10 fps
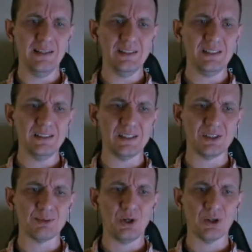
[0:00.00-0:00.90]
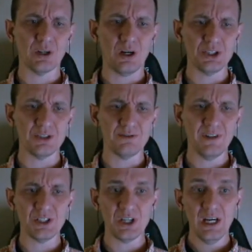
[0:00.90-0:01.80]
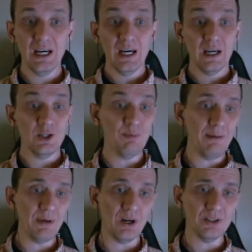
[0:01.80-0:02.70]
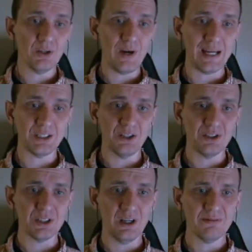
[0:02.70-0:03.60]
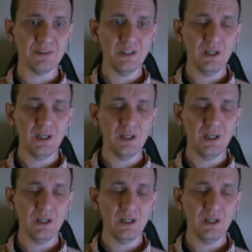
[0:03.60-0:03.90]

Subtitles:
This is a small cautious fish. You may be also asking yourself,